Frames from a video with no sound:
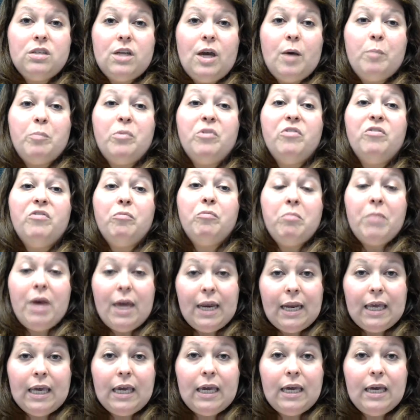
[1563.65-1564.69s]
step of
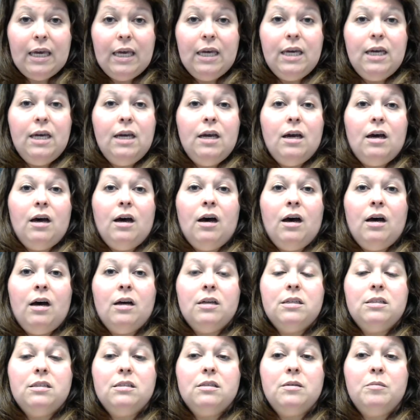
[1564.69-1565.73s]
many
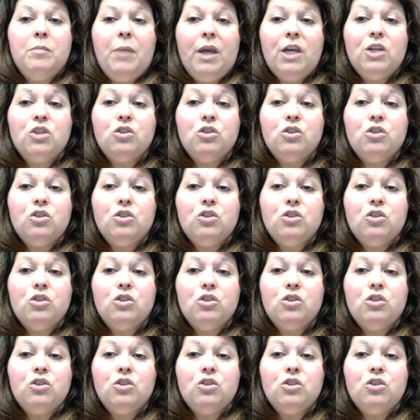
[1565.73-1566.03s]
to make